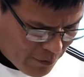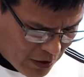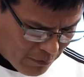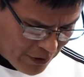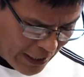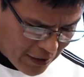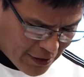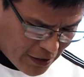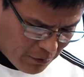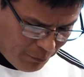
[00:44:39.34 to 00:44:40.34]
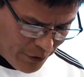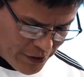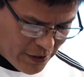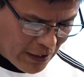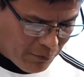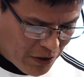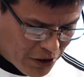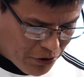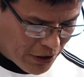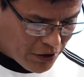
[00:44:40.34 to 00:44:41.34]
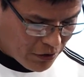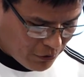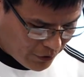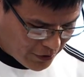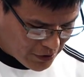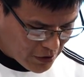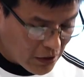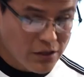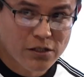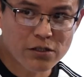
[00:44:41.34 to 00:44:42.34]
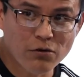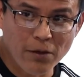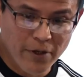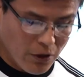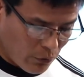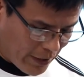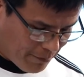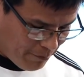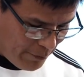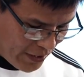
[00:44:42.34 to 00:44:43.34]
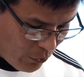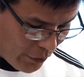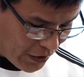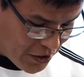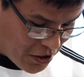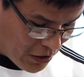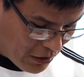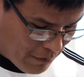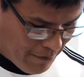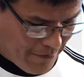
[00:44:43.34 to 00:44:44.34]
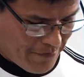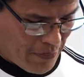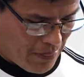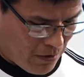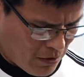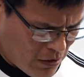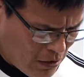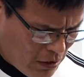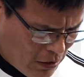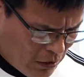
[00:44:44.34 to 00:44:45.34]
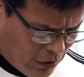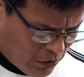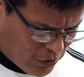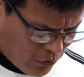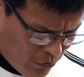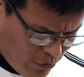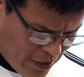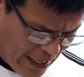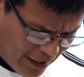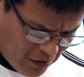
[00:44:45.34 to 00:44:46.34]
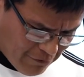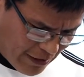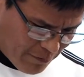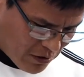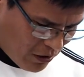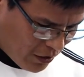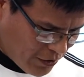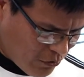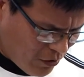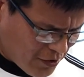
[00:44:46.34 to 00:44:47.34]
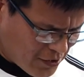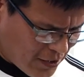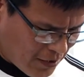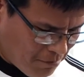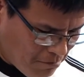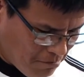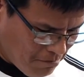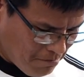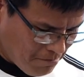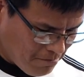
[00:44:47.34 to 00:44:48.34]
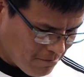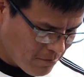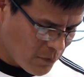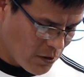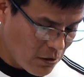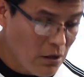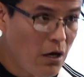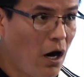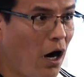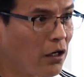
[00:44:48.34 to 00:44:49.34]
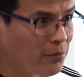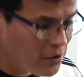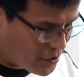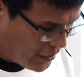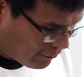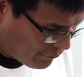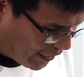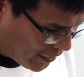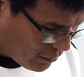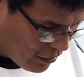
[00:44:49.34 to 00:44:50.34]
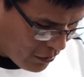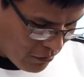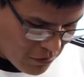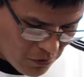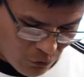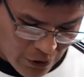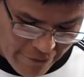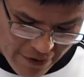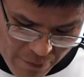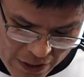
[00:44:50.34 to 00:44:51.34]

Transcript: a minute. But I clean prison administration toilets, scrubbing away bigwig shit. So who the hell have I been talking to all this time? Audible self dialogue one of the